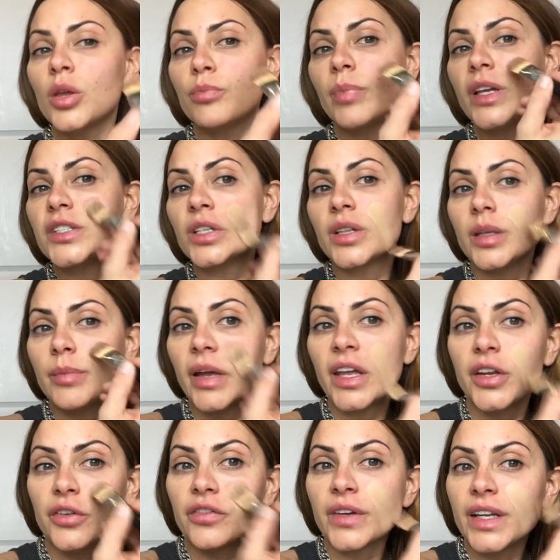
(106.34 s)
basically paint
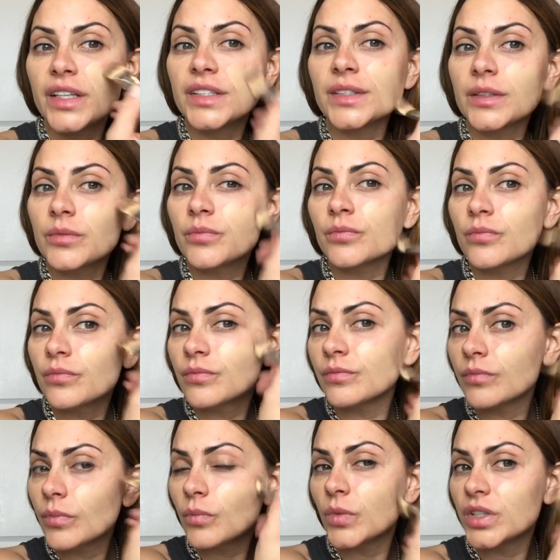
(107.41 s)
your face,
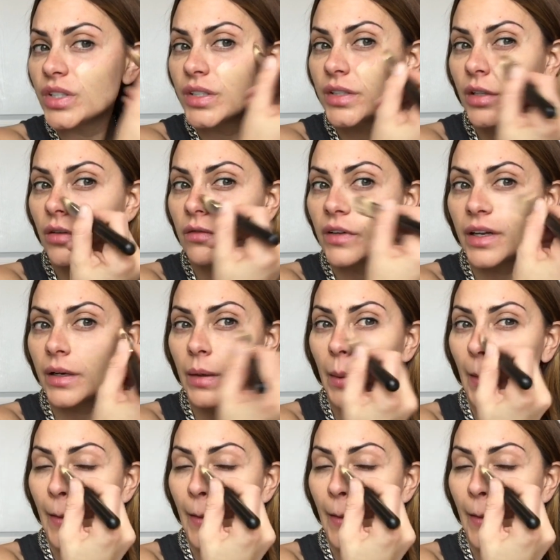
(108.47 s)
which is so fun.